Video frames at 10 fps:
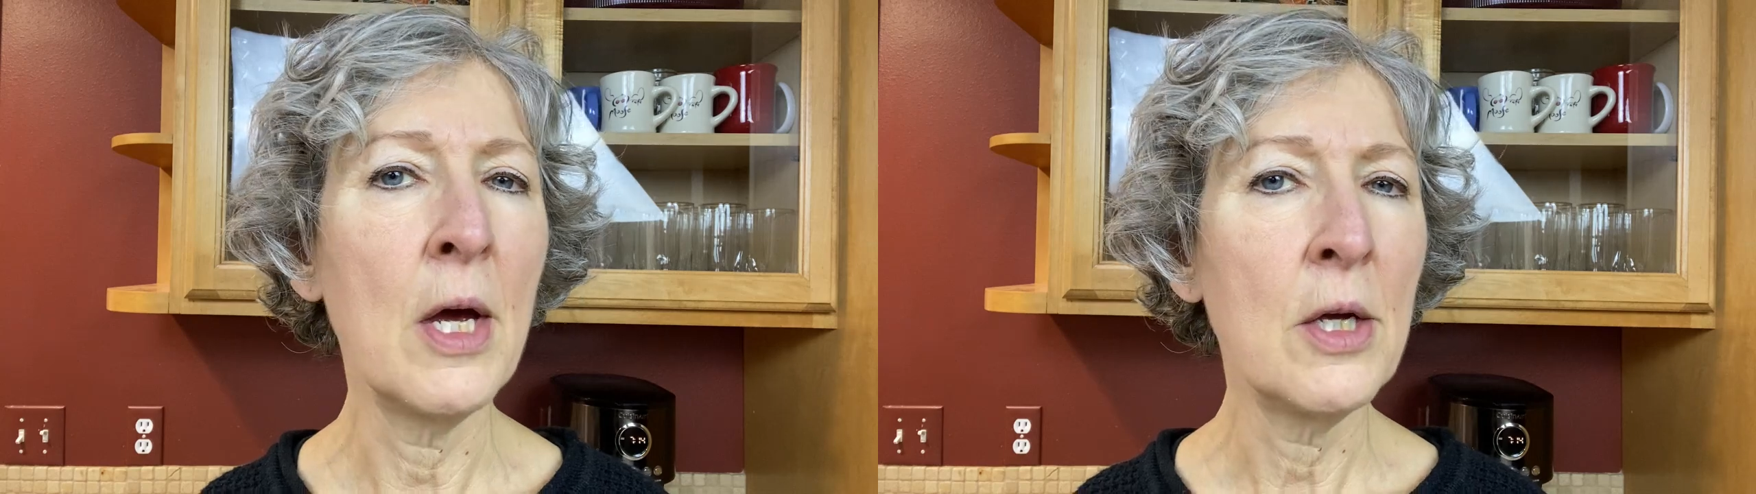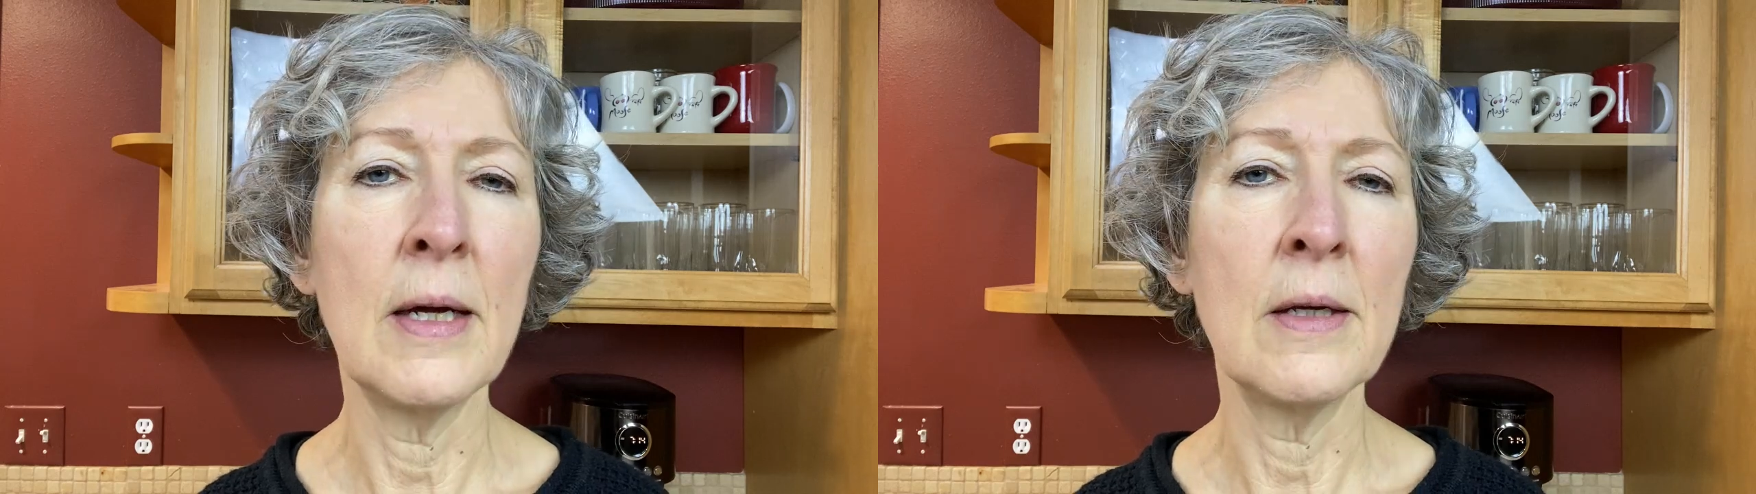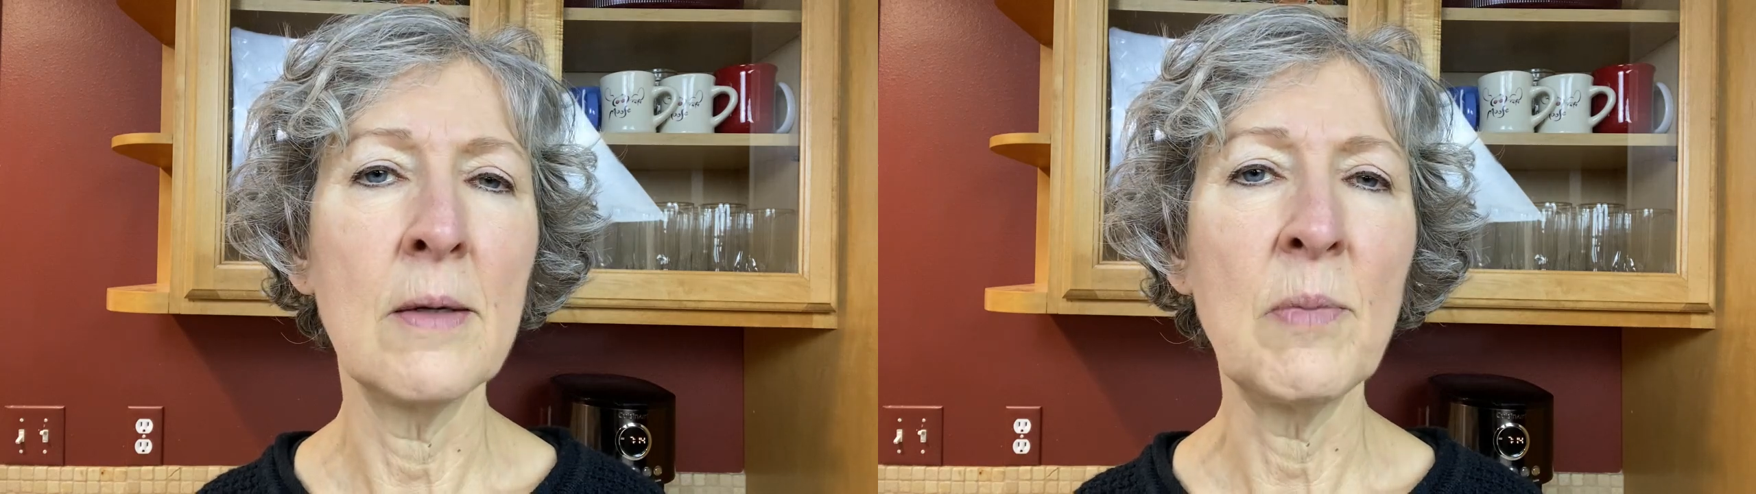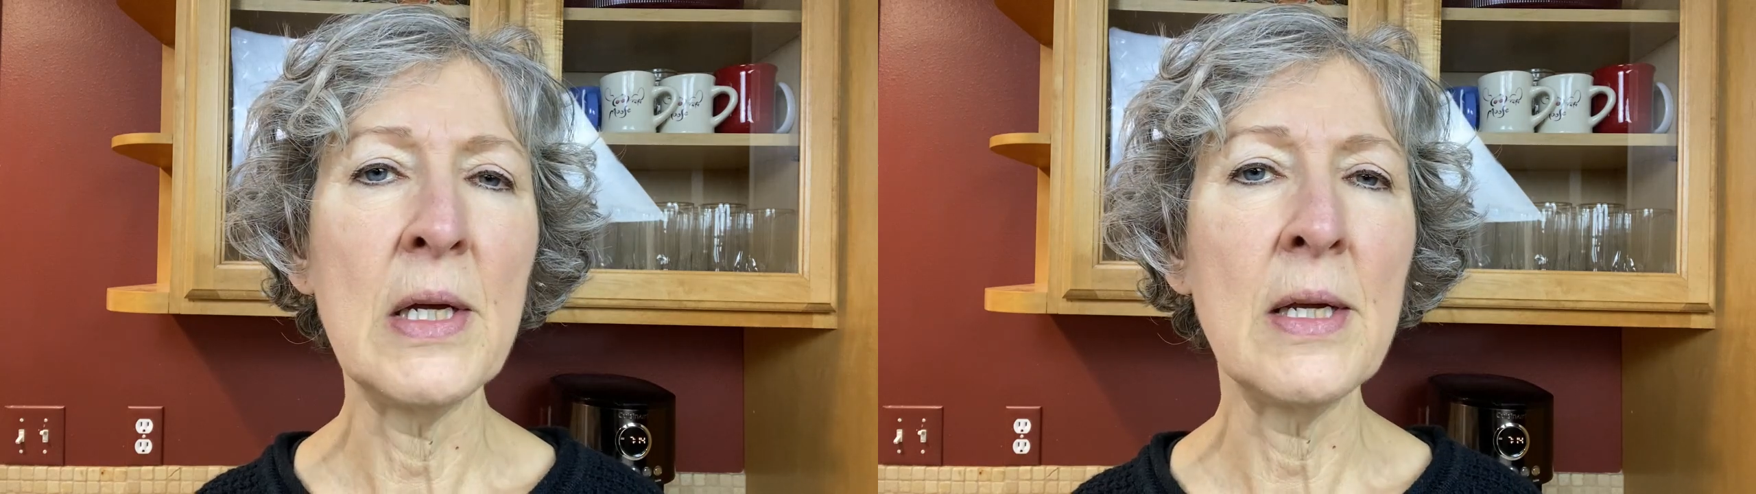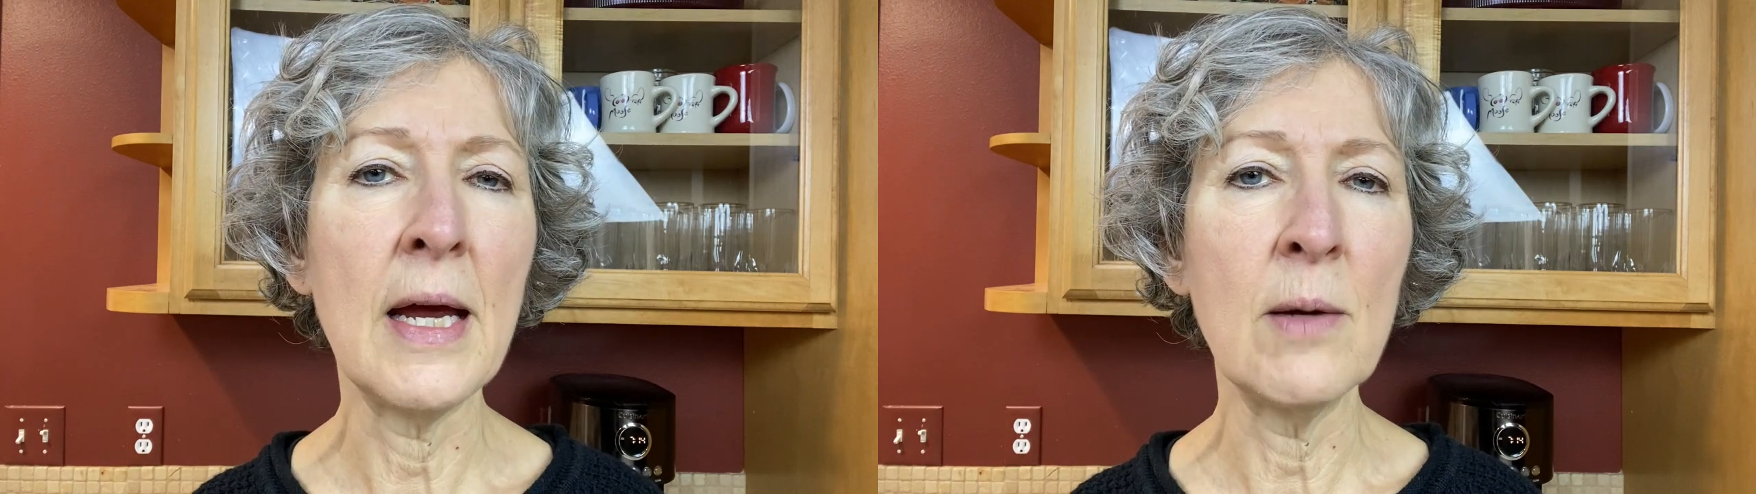in
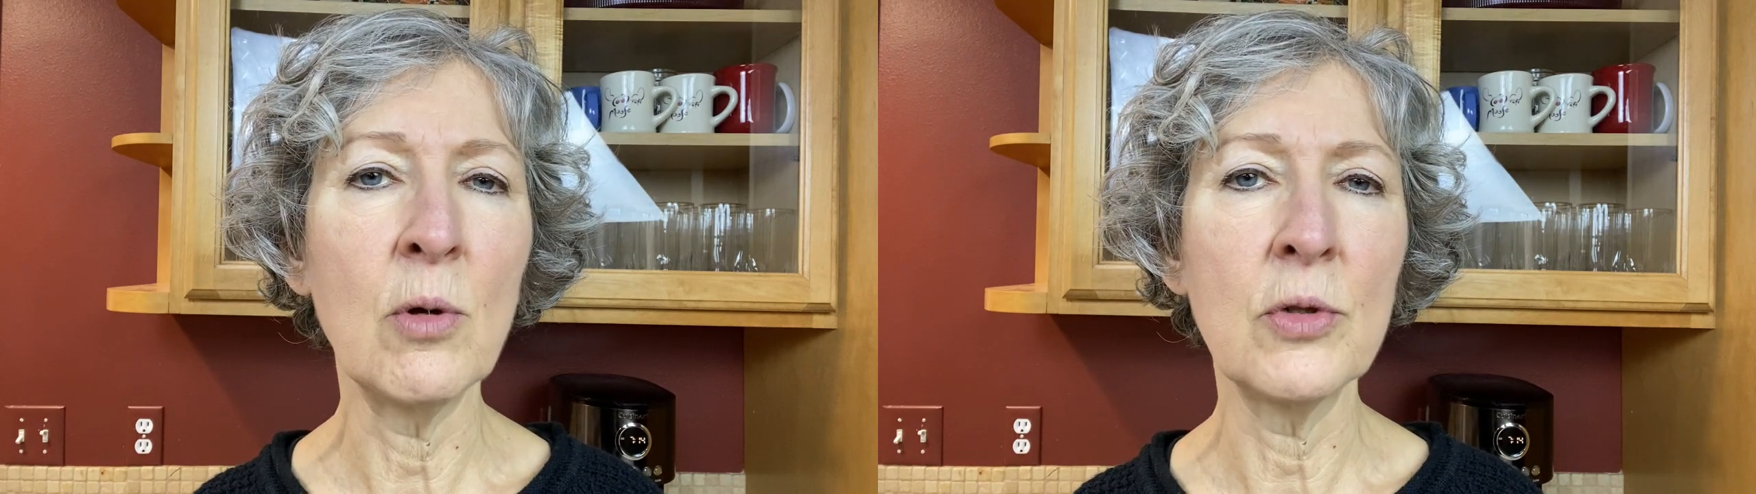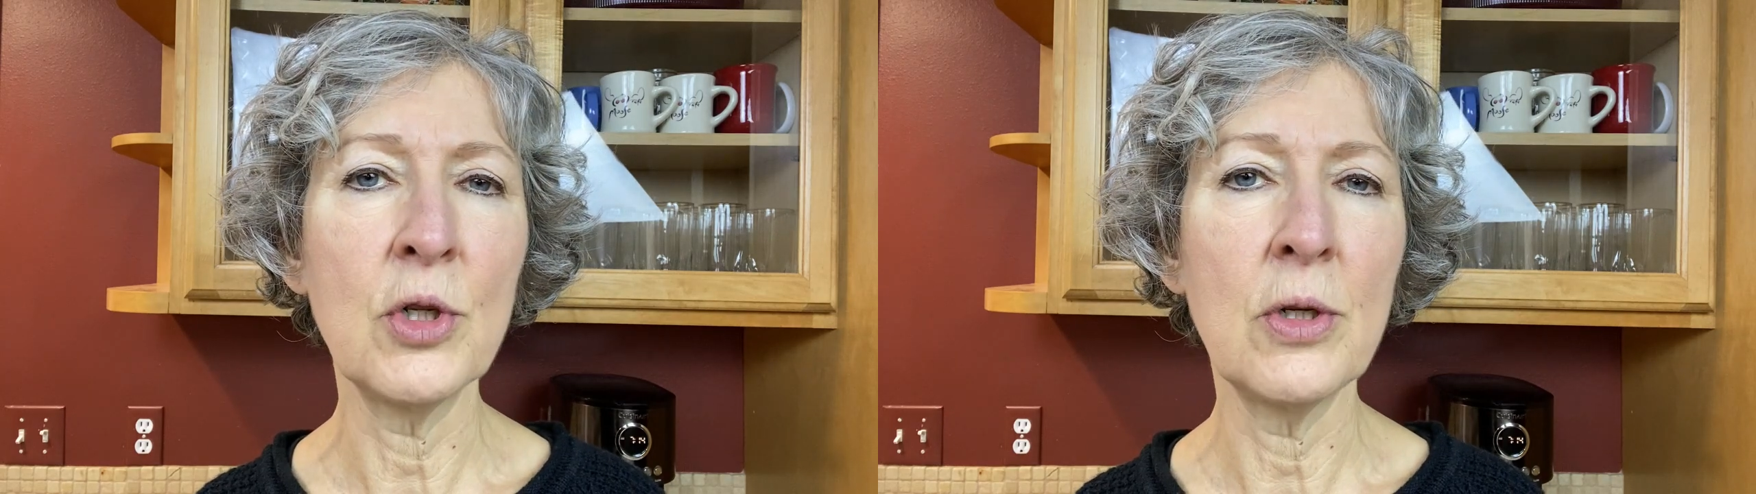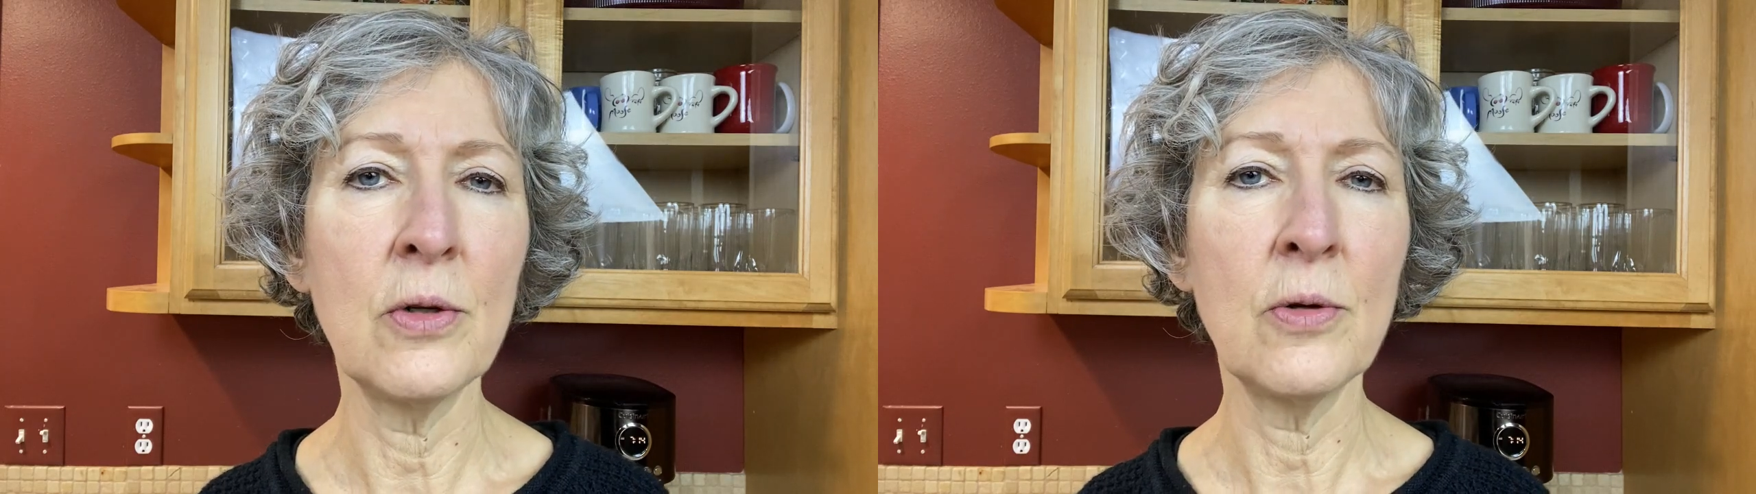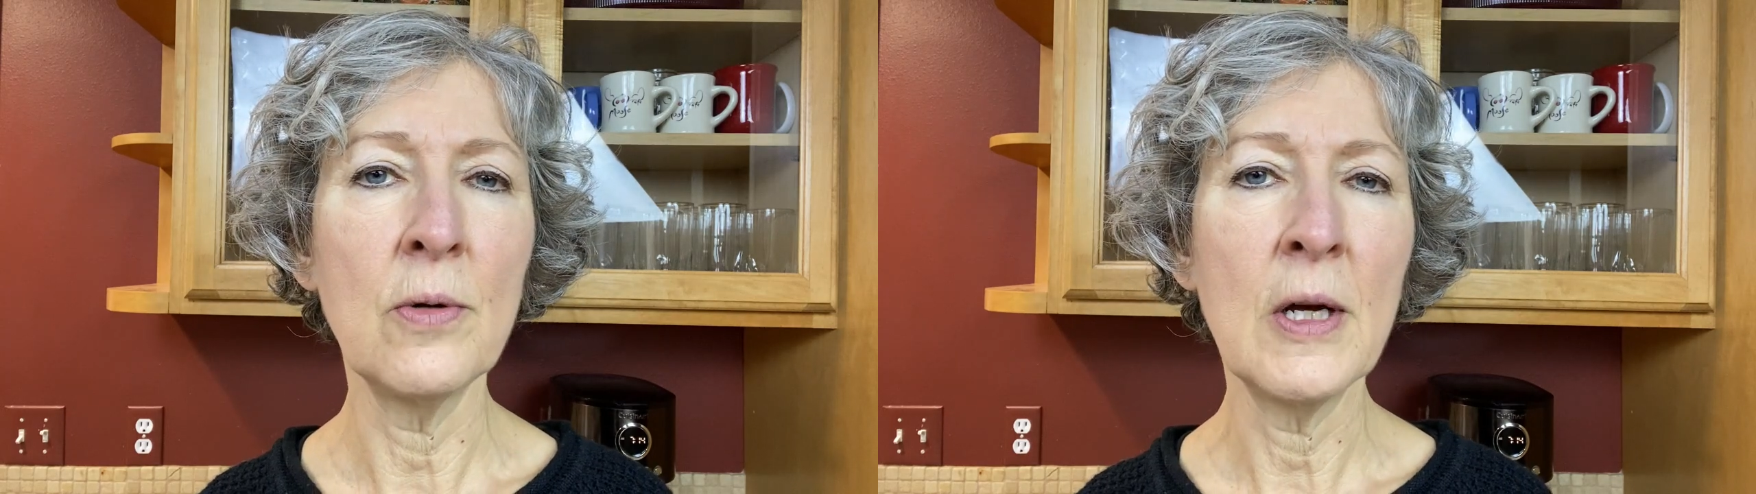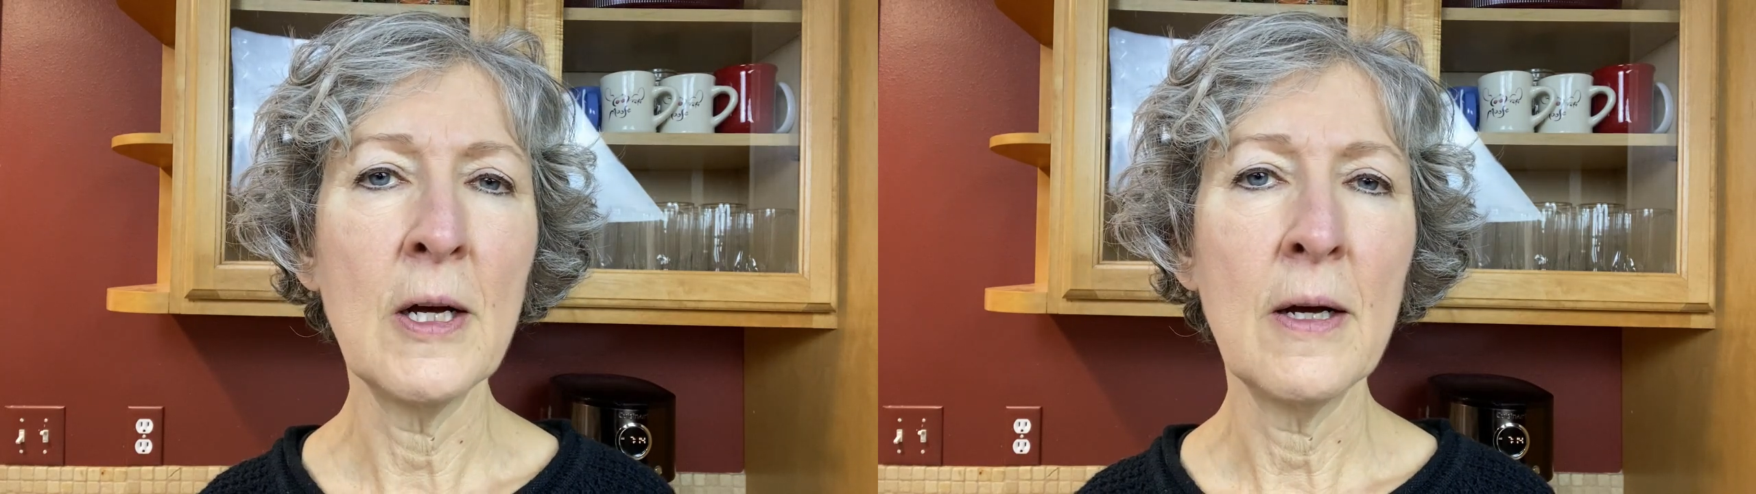being able to